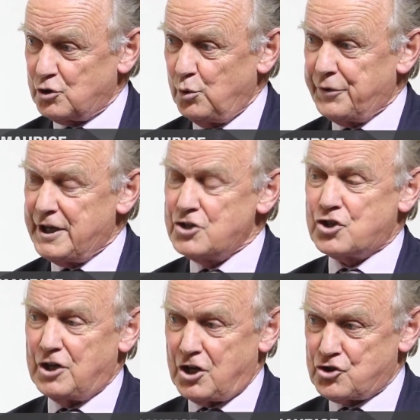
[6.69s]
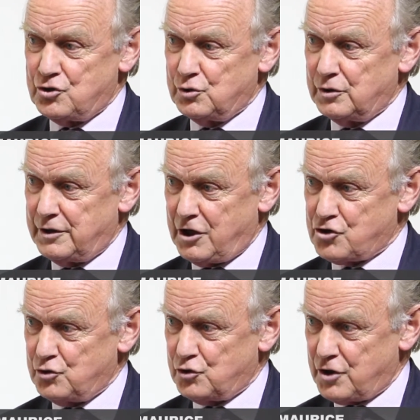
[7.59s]
called the International
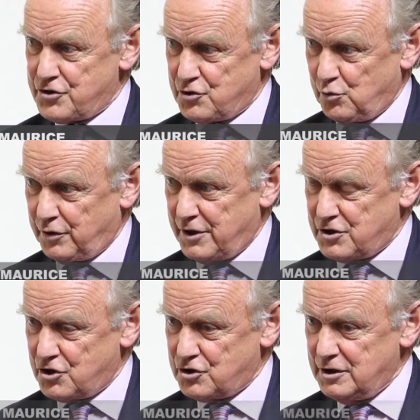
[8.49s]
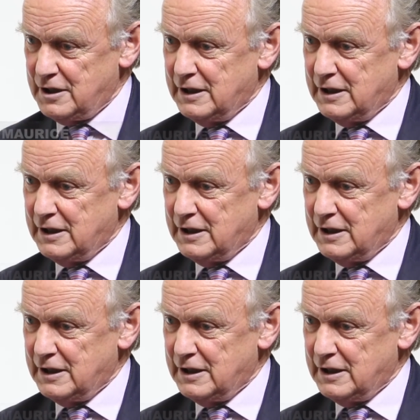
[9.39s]
National Trusts Organization,